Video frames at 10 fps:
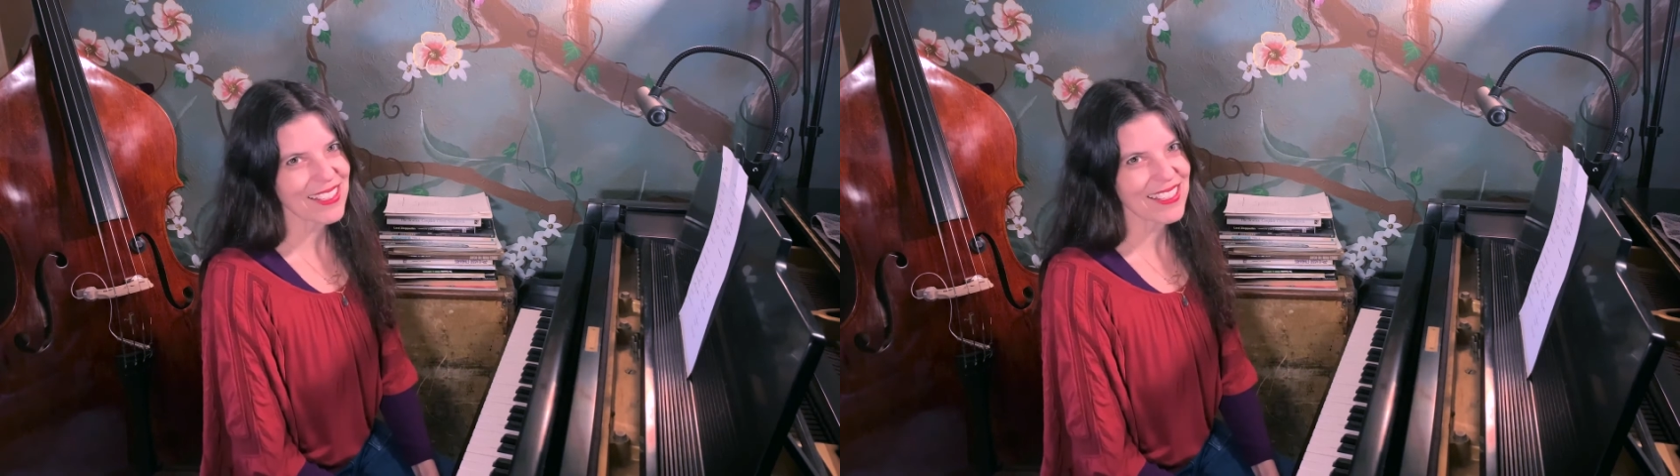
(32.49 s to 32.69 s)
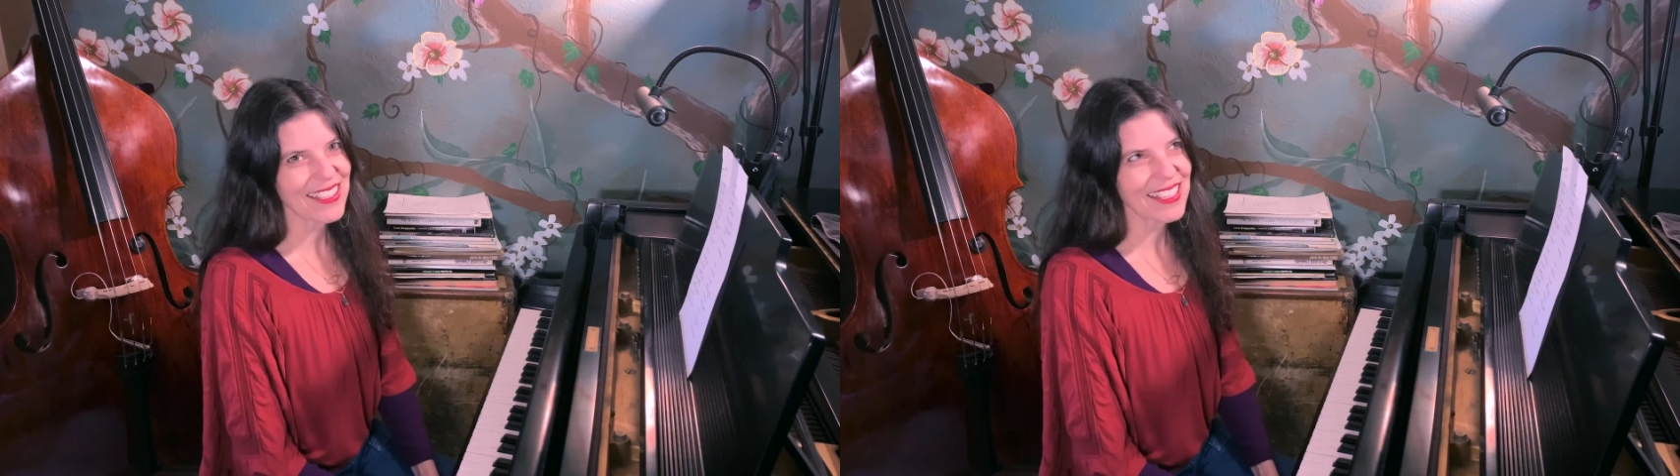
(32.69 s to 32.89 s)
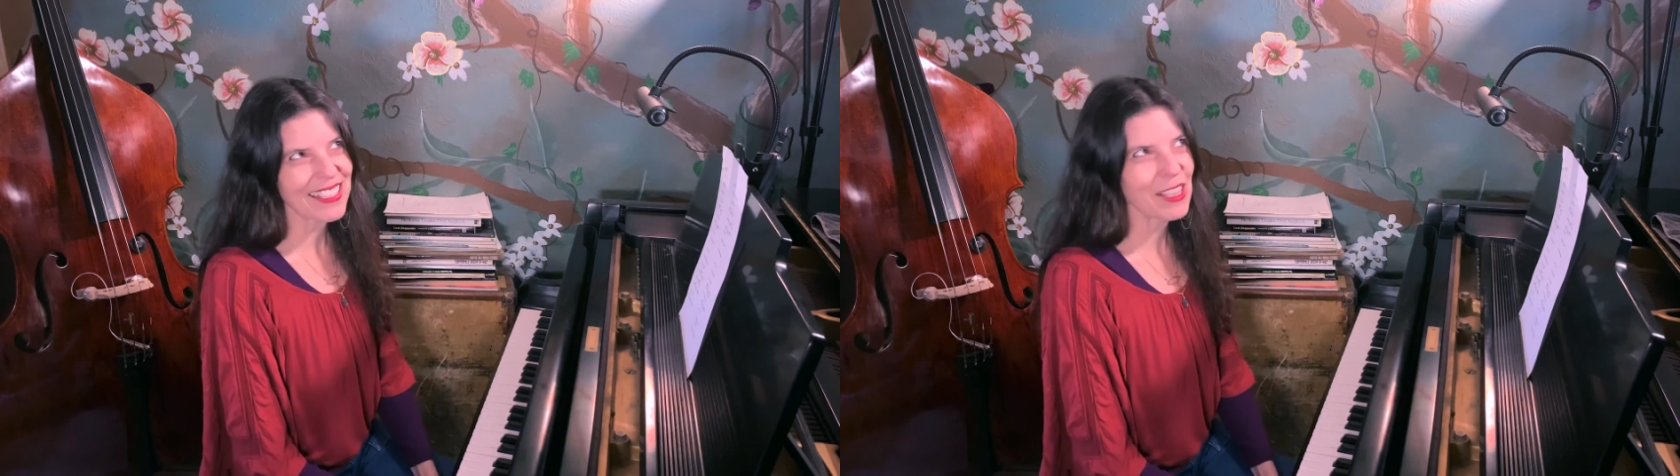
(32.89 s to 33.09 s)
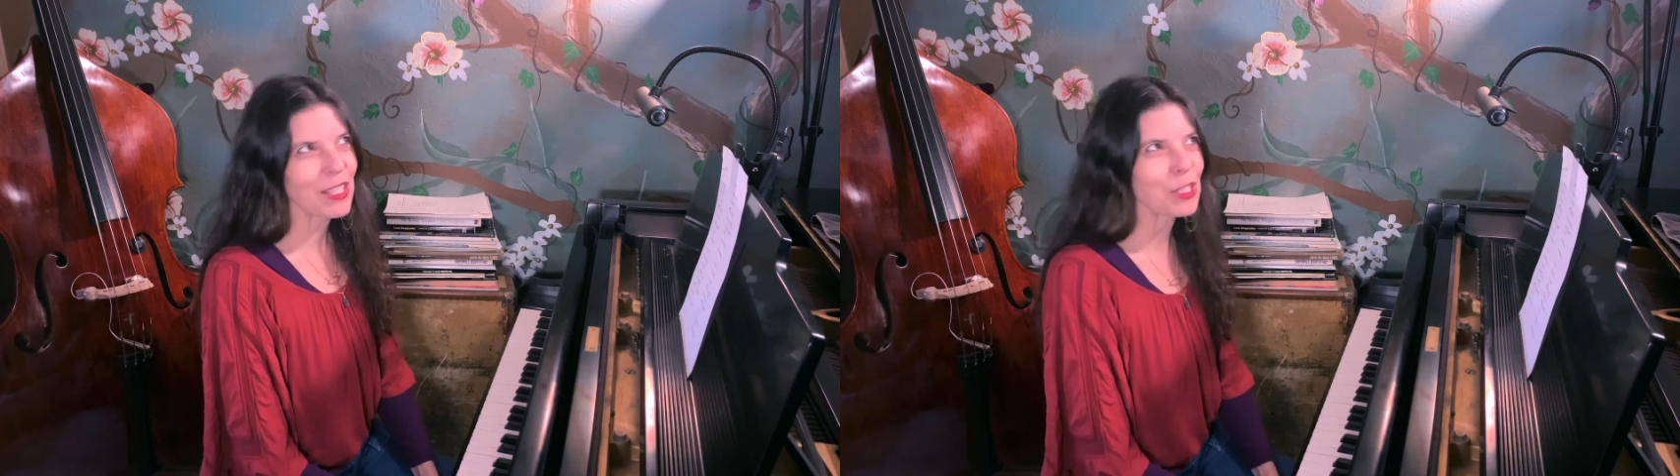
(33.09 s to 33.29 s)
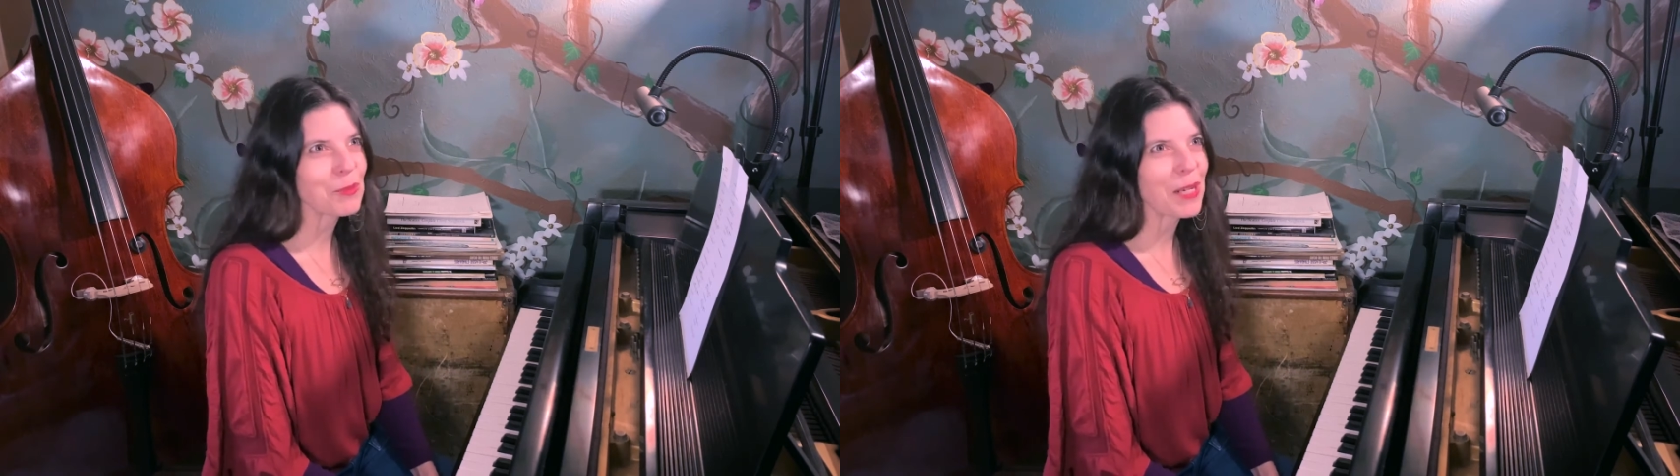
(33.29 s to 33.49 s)
It's like a
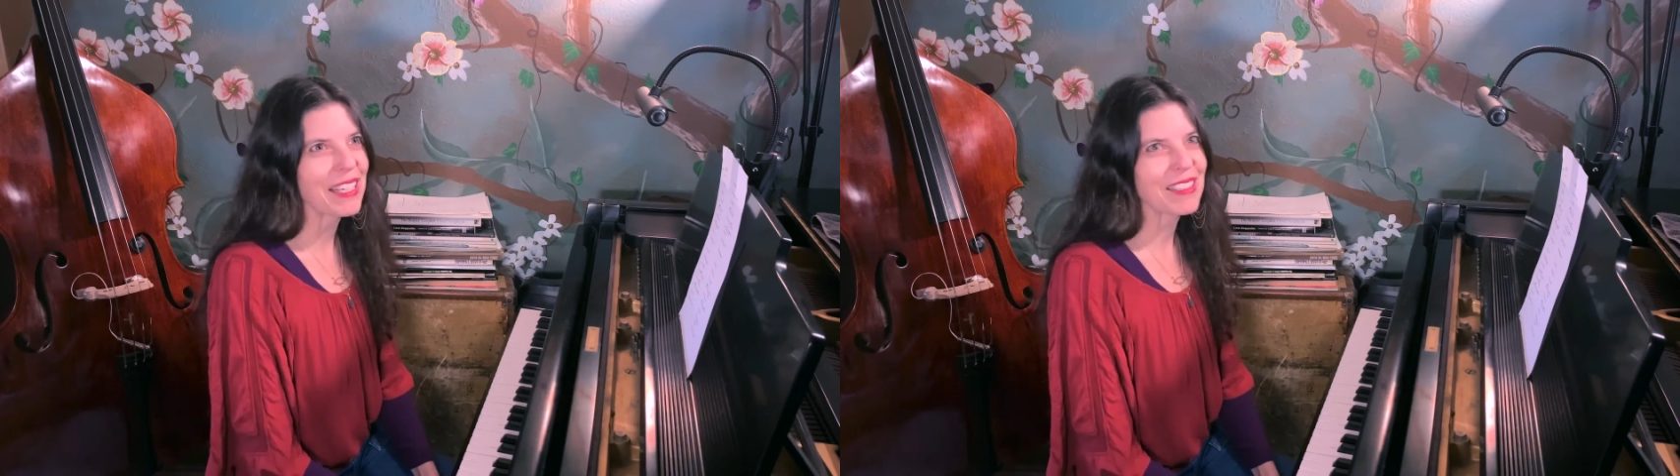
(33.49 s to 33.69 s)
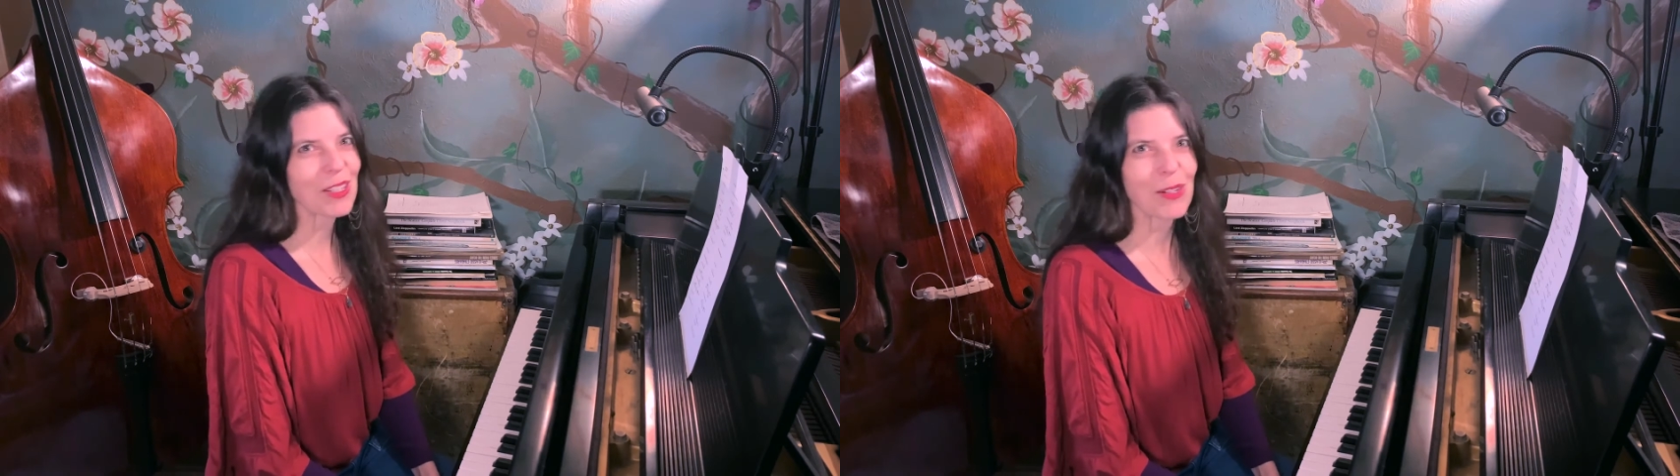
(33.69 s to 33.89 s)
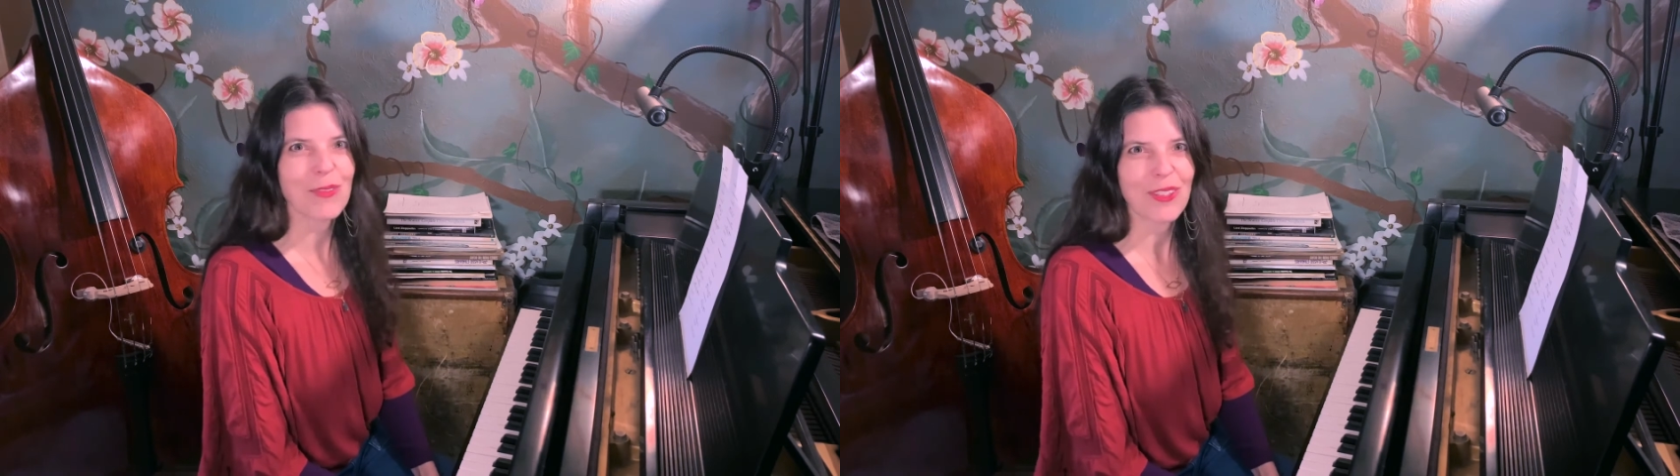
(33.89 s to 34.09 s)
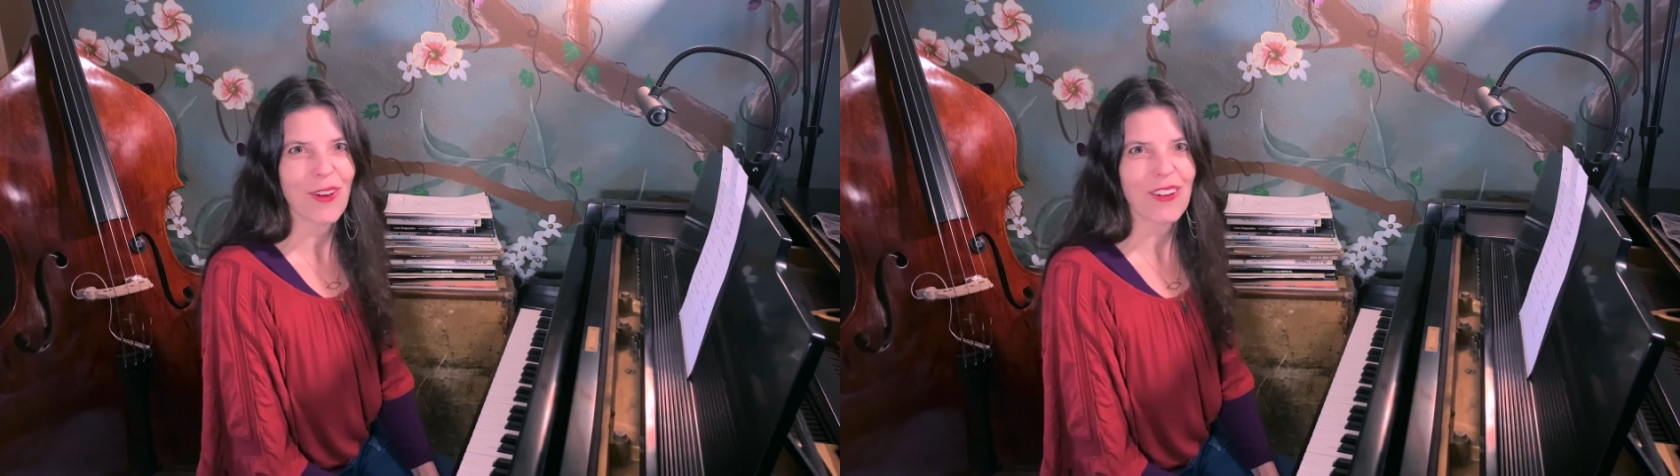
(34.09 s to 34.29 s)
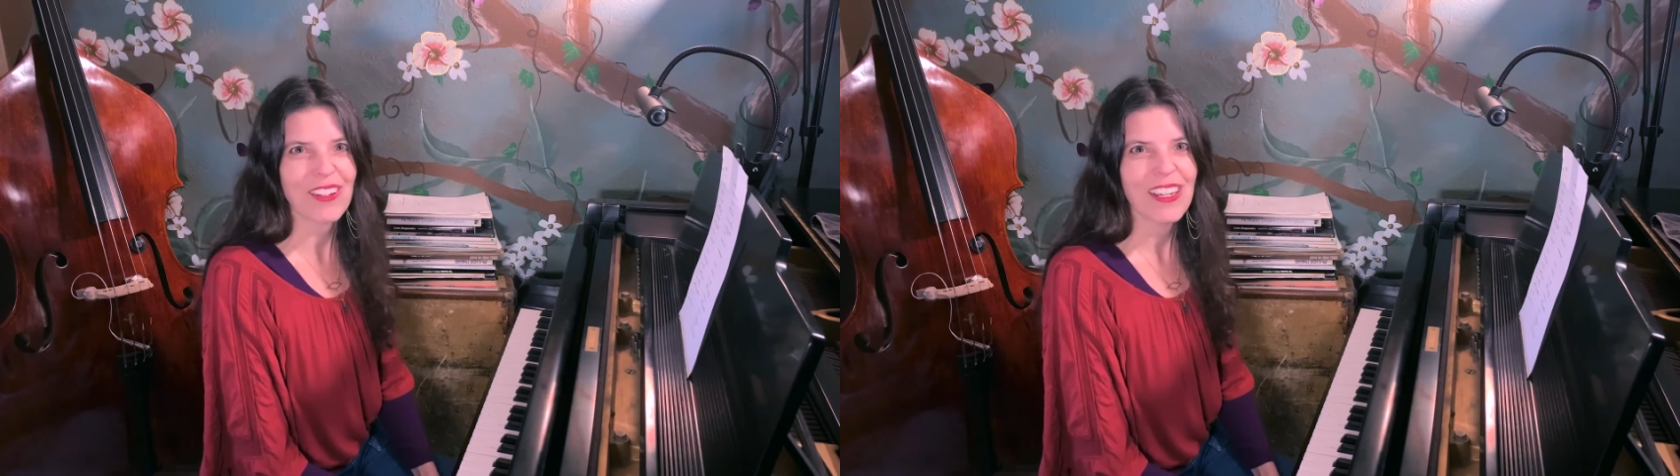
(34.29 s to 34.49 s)
lullaby and a love
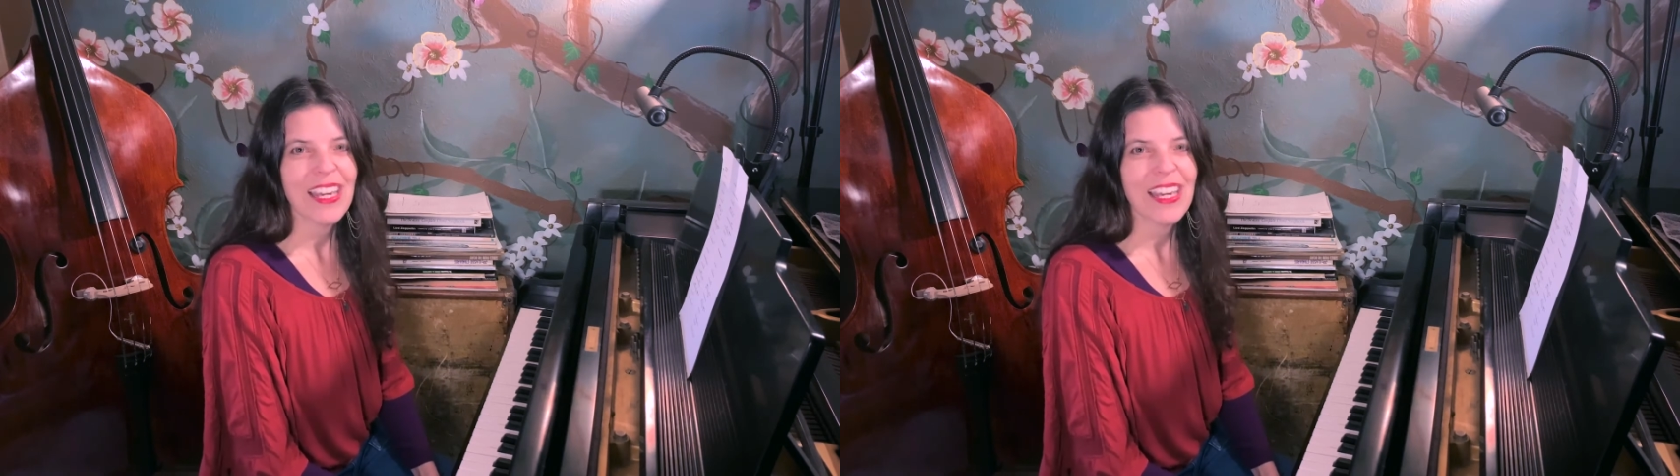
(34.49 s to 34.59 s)
song.